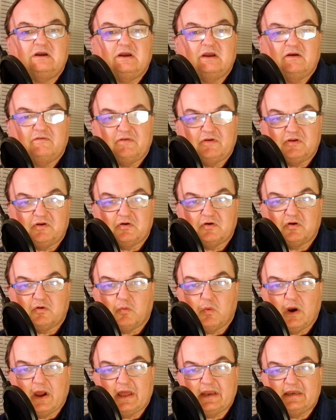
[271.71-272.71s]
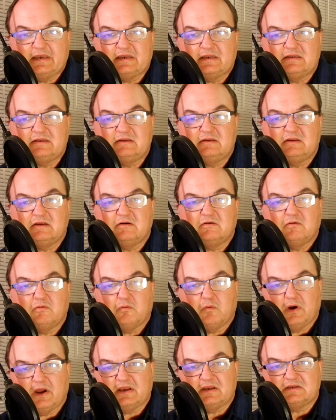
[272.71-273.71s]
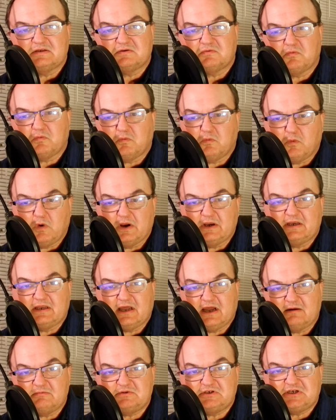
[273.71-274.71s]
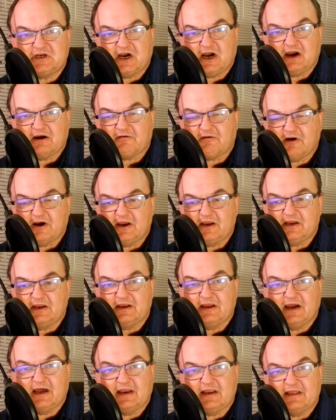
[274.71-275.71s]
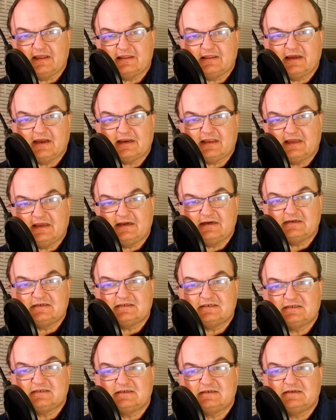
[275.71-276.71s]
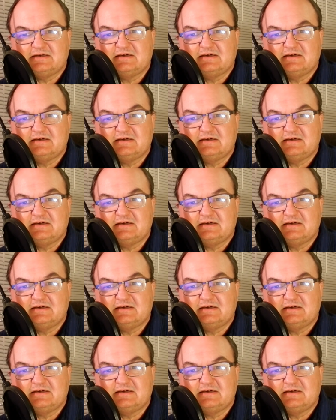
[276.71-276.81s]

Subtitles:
If you're doing a wedding's a one-time shot, right? You got to get that kiss.